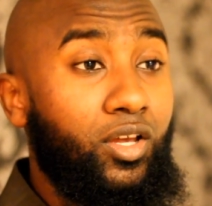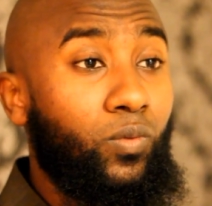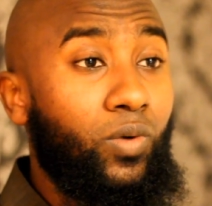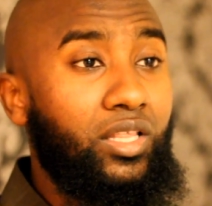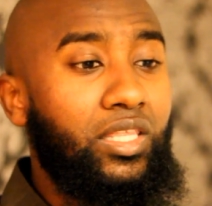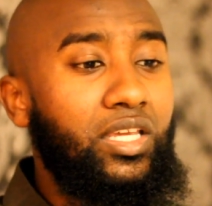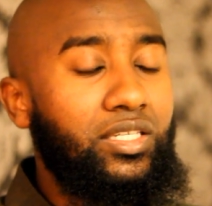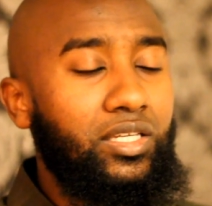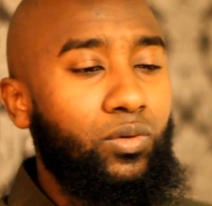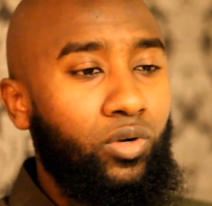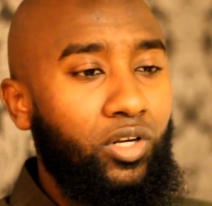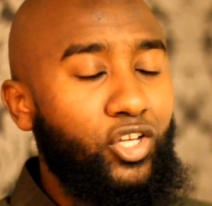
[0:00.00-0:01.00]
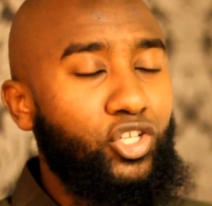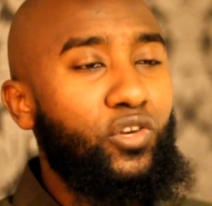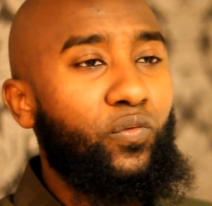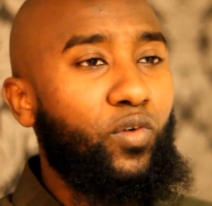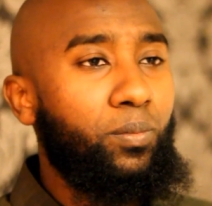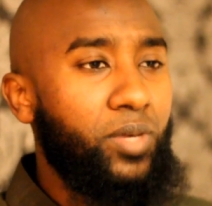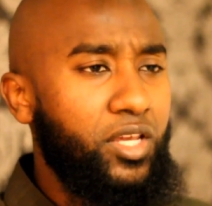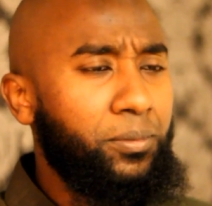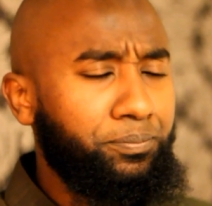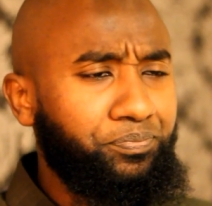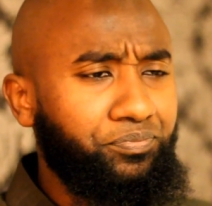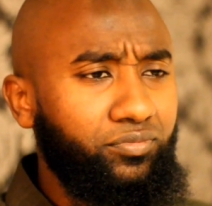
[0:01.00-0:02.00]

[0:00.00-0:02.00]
right this religion for me